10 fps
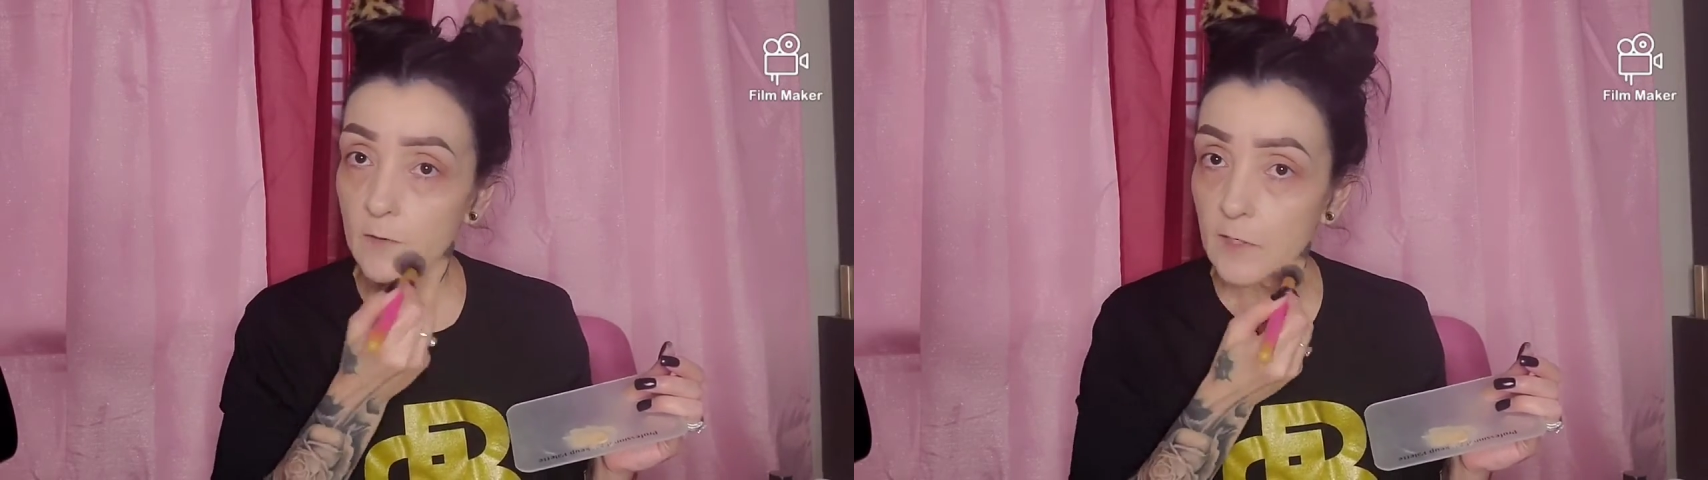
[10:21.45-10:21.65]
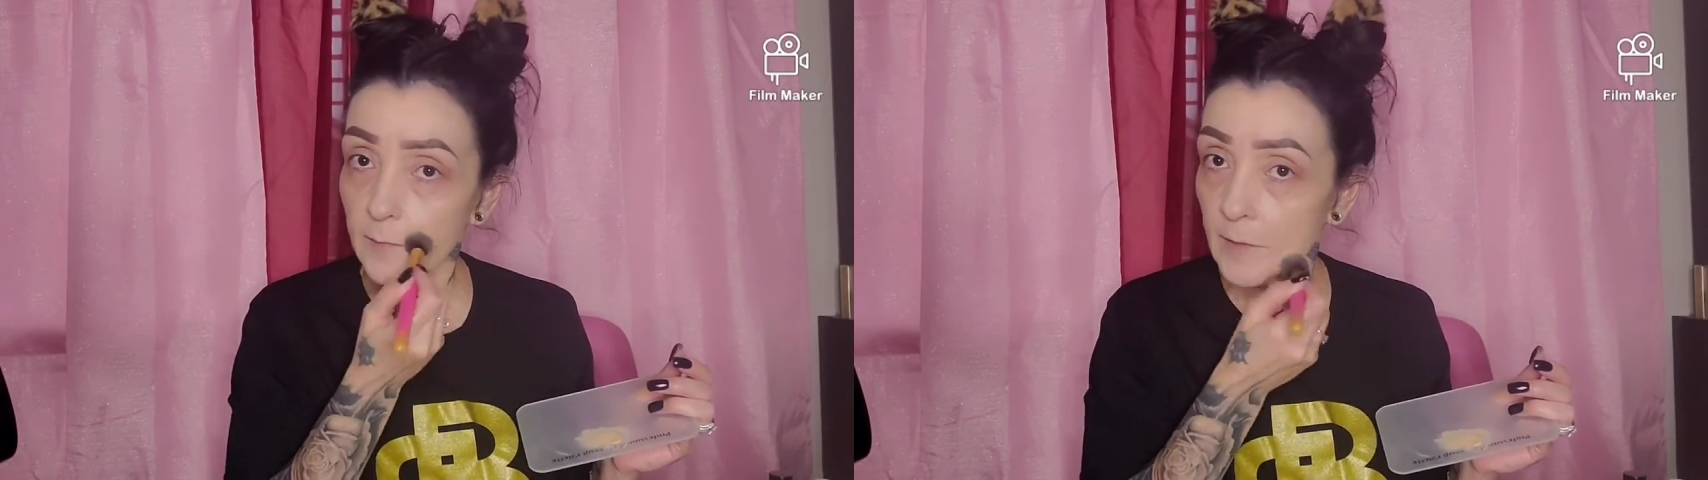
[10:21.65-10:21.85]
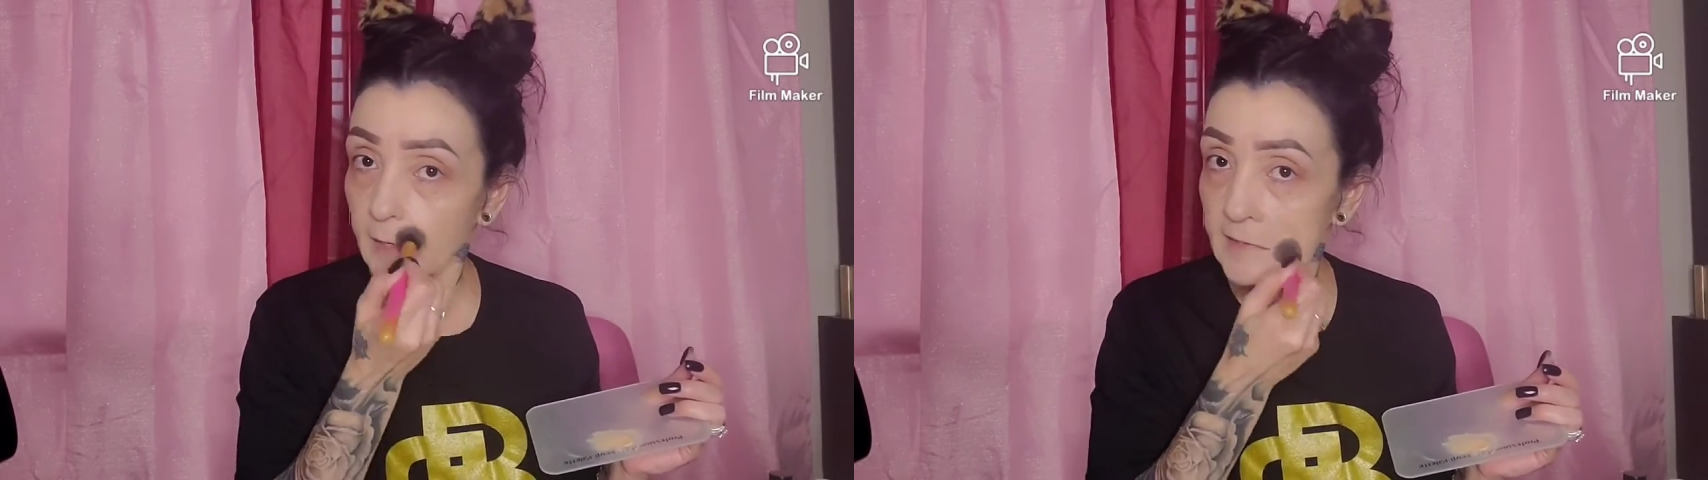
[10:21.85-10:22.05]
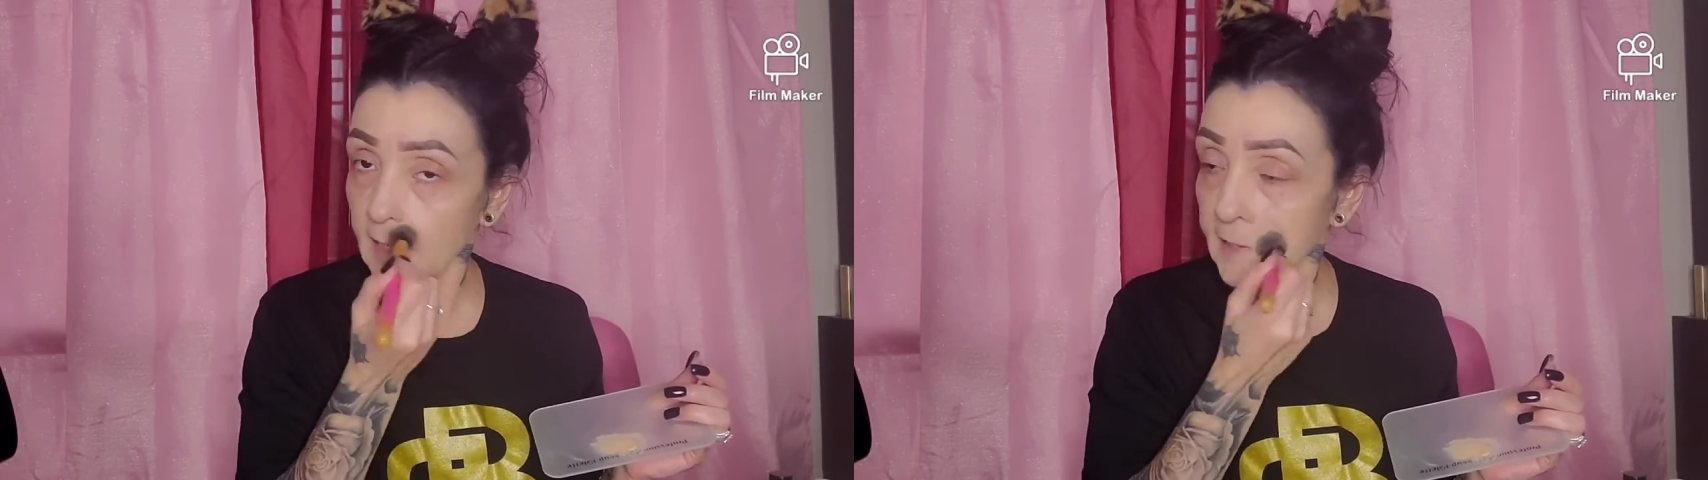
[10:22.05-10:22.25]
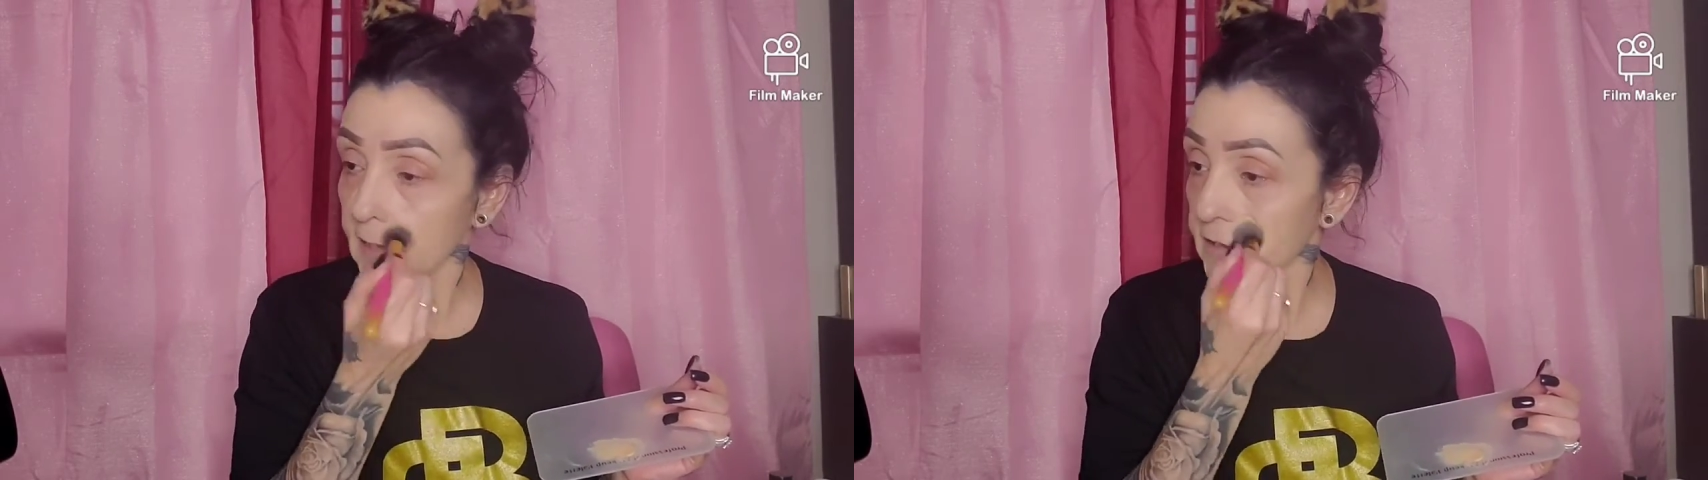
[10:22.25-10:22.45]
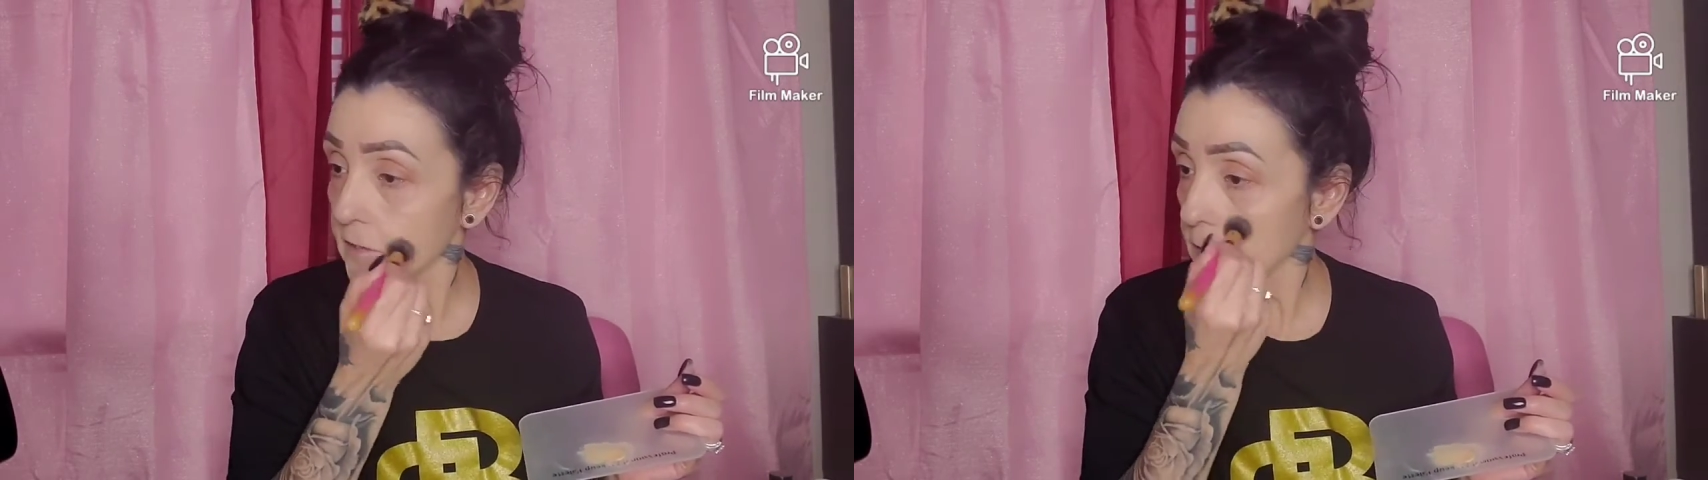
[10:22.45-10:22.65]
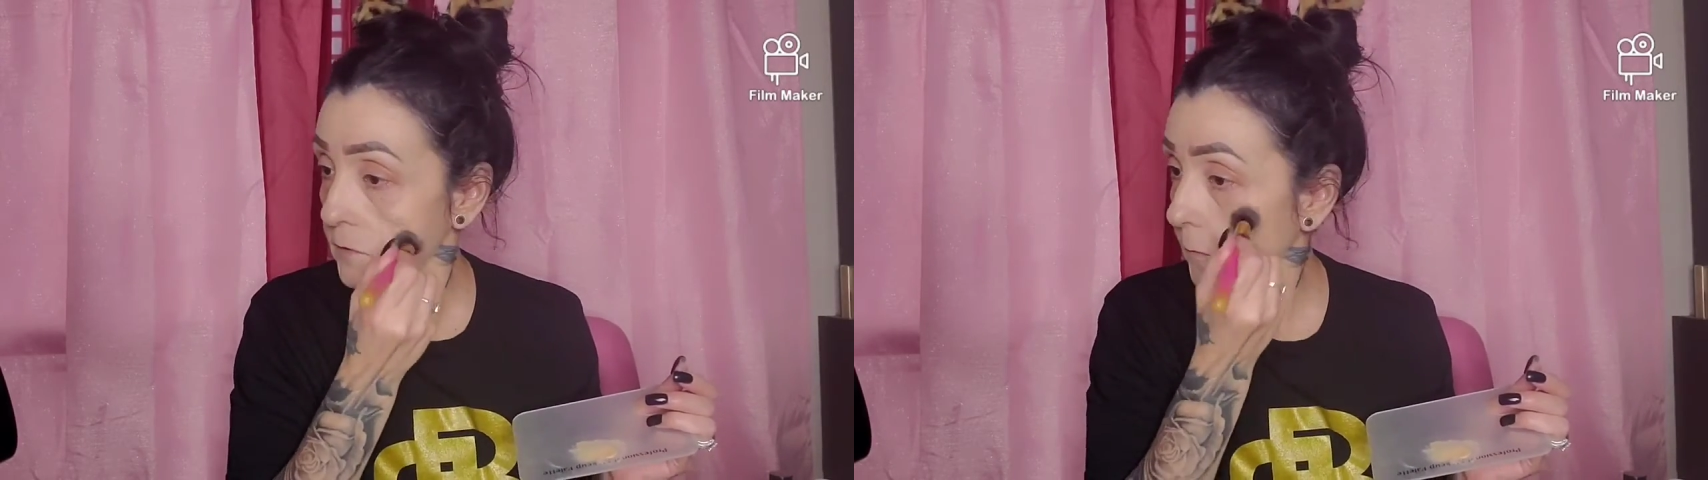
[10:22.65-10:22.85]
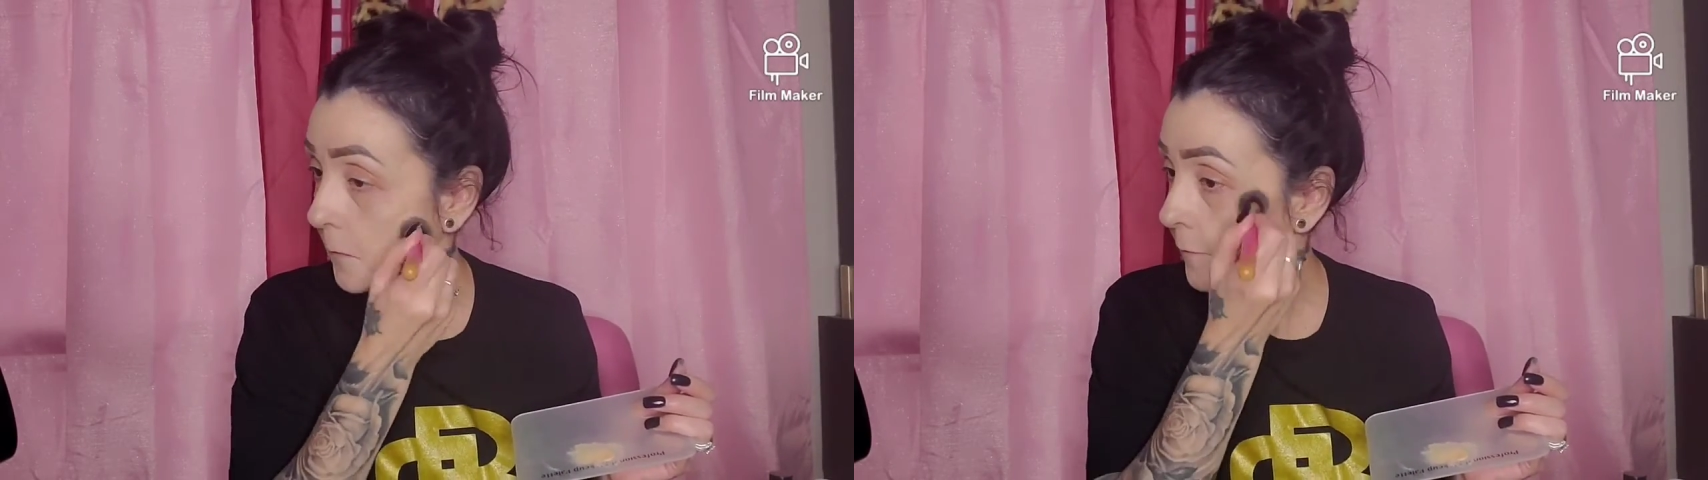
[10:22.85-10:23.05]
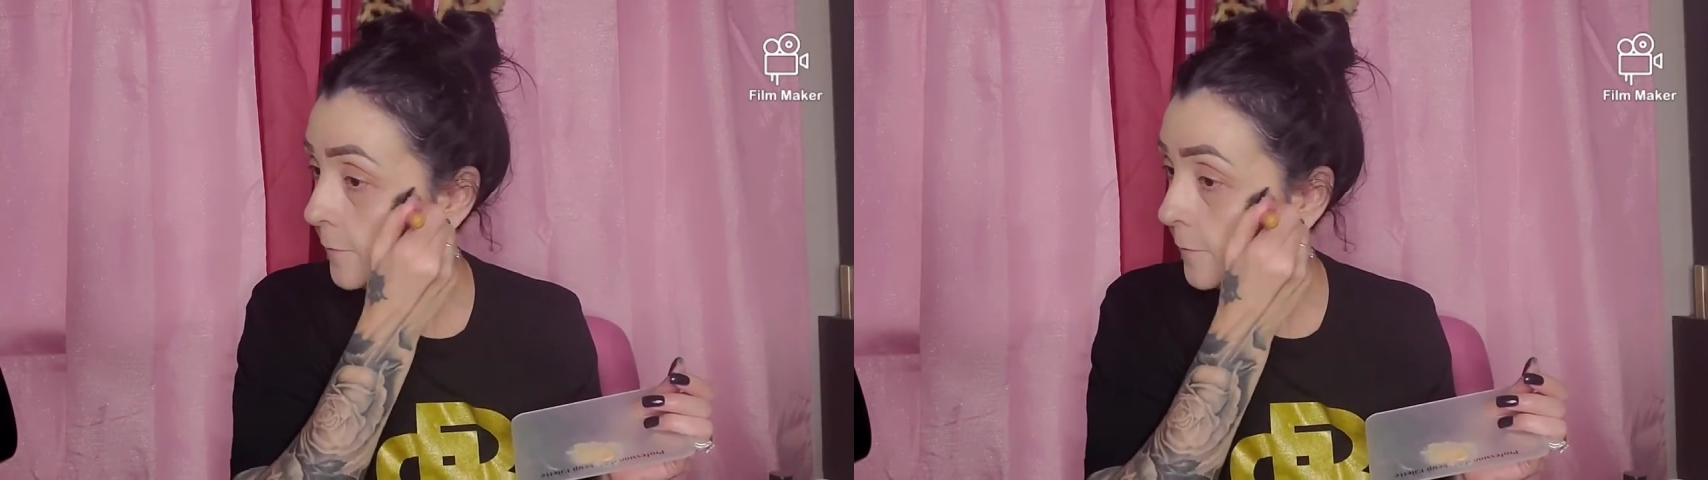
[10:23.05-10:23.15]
Or it could be my lighting too.